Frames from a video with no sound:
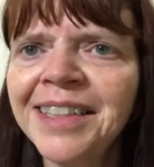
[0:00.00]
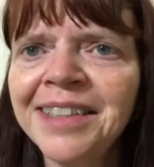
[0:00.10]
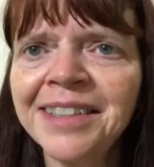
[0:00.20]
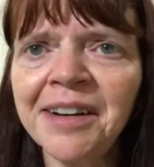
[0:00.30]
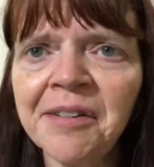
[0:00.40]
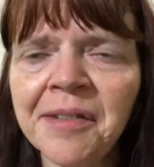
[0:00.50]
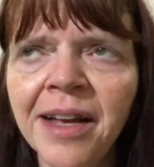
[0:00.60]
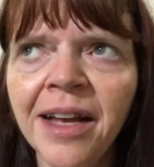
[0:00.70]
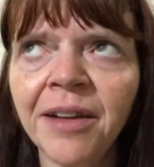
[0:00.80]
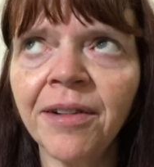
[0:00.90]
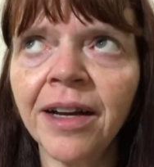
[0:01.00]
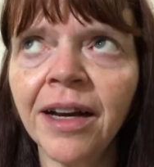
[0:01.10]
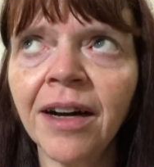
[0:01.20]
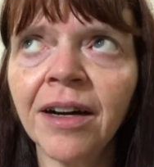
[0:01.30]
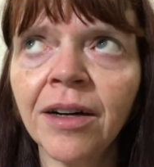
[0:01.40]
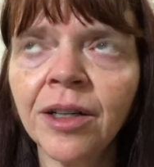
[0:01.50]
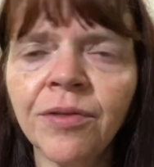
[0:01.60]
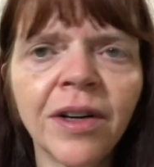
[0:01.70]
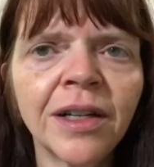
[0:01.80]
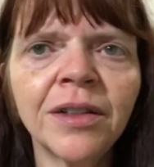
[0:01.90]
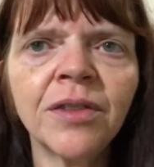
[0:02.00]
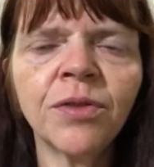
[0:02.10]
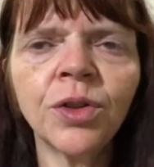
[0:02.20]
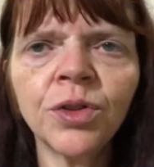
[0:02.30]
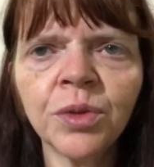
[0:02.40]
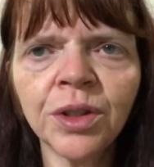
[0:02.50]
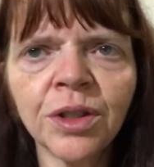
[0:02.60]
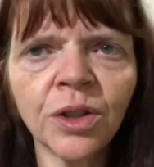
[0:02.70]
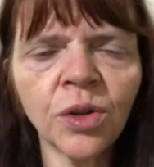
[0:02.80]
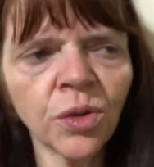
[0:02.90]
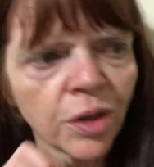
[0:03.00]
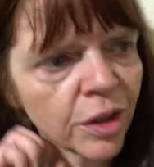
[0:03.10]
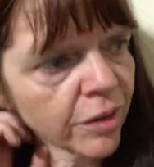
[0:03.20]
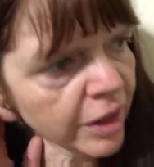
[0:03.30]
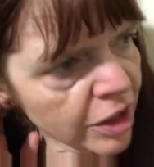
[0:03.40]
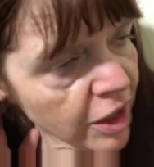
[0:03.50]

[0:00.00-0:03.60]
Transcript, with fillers: So anyway, uh, I falls within the caloric range.